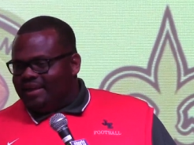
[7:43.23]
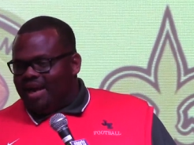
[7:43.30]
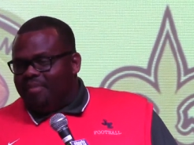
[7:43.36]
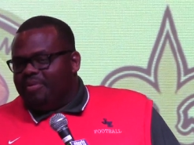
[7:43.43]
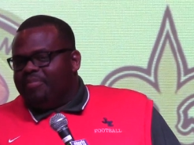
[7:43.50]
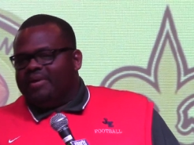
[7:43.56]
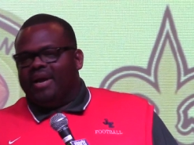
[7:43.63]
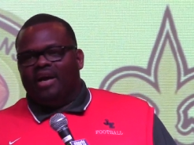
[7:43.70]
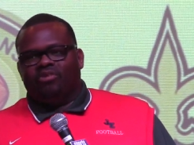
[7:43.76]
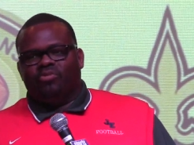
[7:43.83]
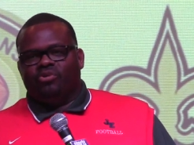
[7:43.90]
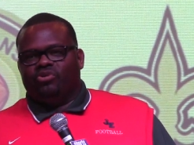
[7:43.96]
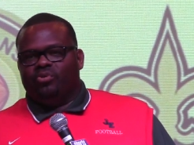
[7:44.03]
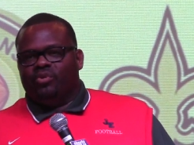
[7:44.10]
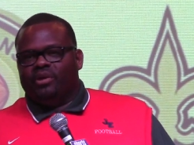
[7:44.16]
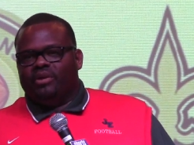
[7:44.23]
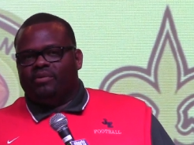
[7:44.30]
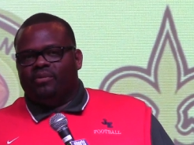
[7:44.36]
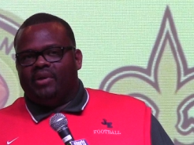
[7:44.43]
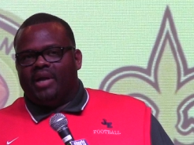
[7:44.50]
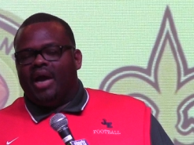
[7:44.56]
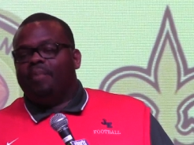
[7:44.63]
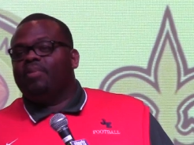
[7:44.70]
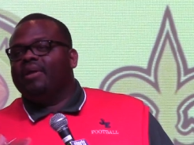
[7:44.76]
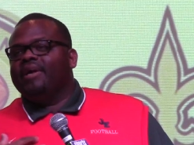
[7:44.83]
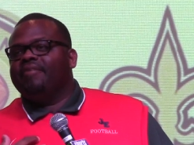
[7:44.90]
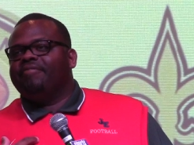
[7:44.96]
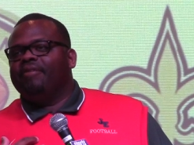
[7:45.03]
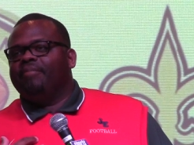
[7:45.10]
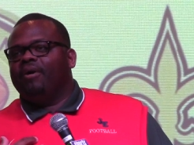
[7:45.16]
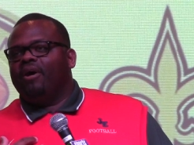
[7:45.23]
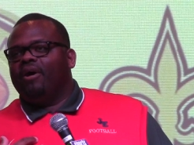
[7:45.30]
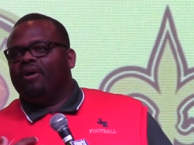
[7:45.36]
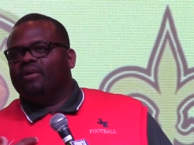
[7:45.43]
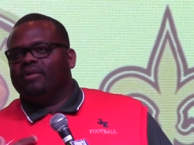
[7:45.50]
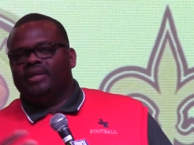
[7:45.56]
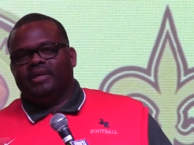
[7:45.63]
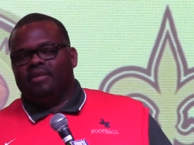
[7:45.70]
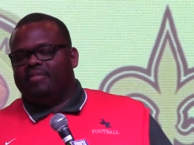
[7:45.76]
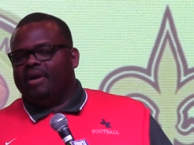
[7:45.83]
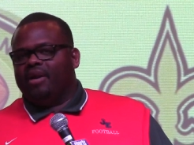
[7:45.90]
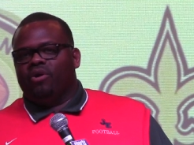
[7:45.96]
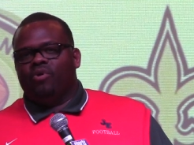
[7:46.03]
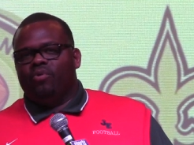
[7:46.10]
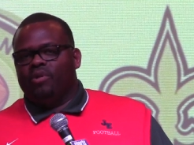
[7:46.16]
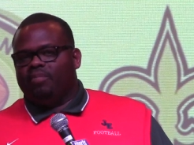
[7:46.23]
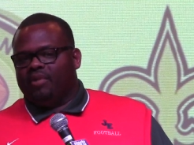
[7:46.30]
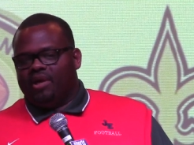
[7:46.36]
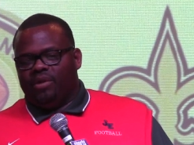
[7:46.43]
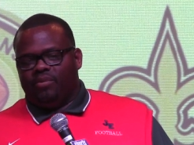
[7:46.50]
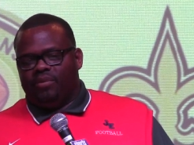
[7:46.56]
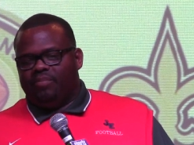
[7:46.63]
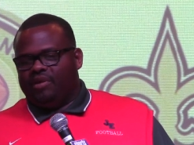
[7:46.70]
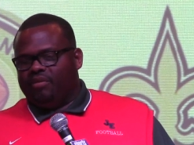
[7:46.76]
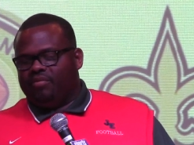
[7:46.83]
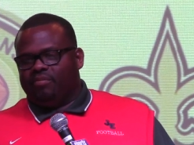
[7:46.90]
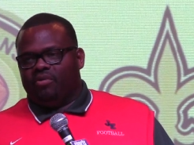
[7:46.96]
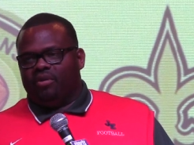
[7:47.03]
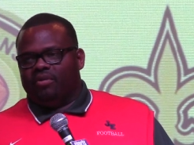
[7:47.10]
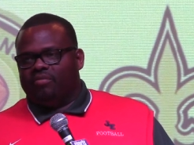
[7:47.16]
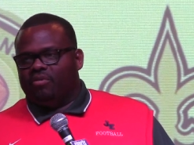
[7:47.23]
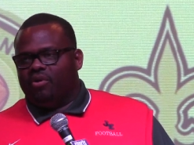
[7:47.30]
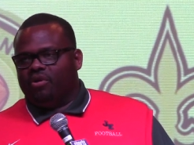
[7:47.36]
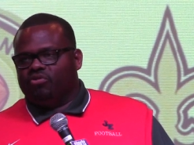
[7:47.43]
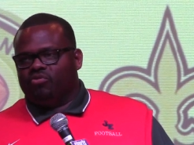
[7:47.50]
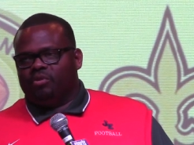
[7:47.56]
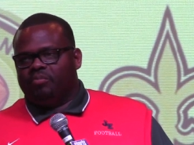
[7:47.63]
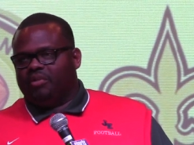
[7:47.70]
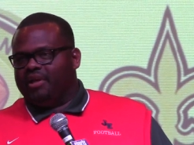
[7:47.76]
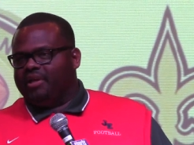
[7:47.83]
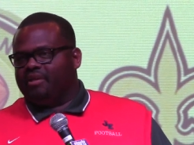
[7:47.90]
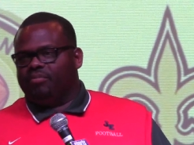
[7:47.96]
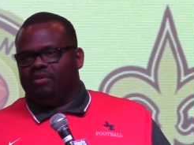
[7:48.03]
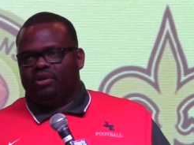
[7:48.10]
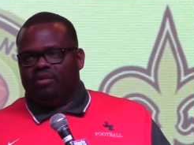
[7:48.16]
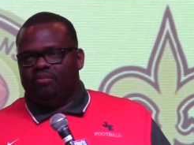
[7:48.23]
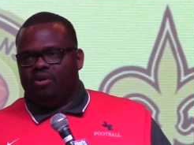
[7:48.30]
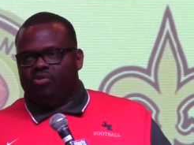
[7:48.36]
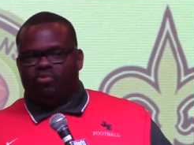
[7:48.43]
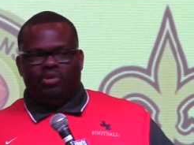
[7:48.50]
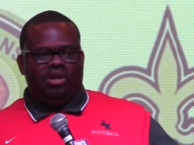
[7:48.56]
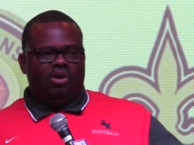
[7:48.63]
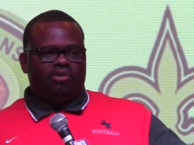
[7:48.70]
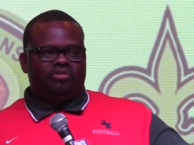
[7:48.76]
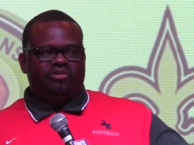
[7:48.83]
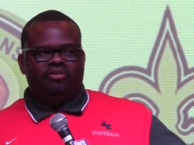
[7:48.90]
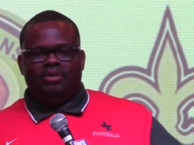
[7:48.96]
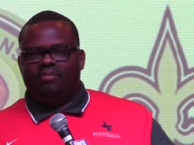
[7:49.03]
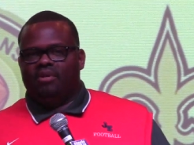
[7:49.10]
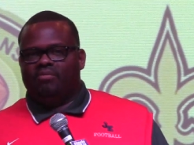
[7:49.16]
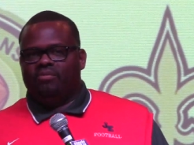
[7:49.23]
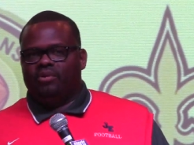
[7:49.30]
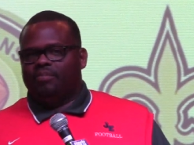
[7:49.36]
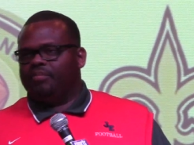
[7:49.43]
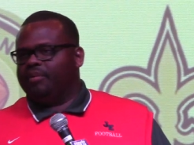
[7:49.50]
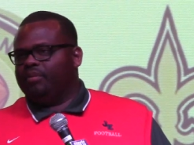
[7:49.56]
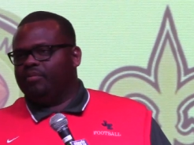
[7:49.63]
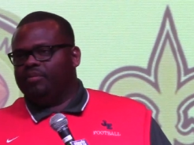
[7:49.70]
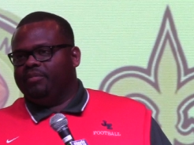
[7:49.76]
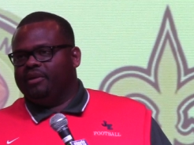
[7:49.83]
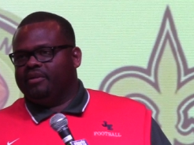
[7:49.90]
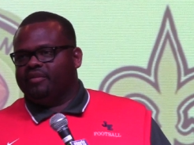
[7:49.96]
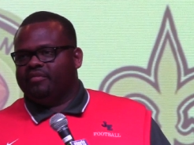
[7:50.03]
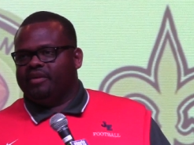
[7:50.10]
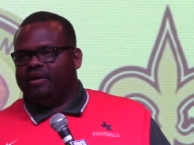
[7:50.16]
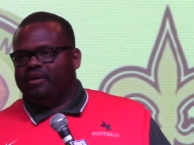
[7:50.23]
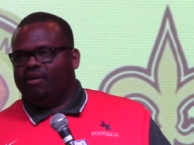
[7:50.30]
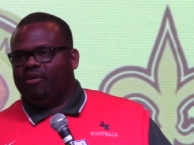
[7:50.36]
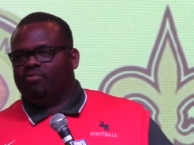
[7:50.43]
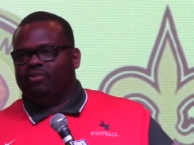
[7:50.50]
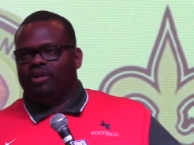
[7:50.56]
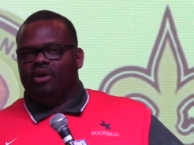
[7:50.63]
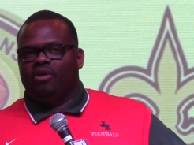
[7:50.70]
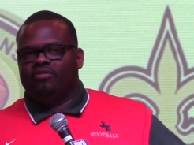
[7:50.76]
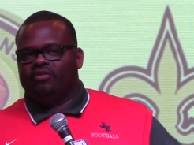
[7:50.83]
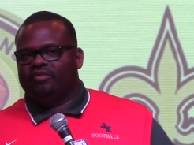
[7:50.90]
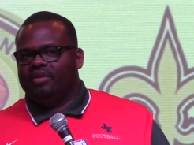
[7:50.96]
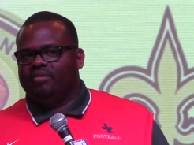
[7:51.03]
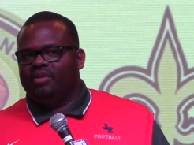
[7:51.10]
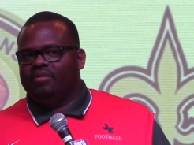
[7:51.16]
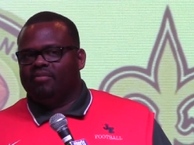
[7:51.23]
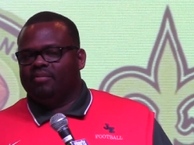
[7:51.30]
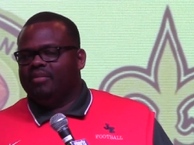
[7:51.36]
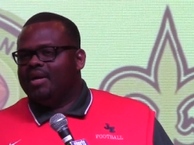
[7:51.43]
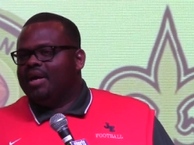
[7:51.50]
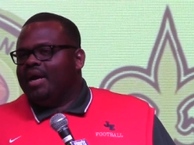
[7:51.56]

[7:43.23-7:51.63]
I'm gonna be honest with you. When, when I played football, it didn't matter who we played. We beat the brother Martins. We played the brother Martins. We lost to some of we, we beat the St. Aug's we lost to some other.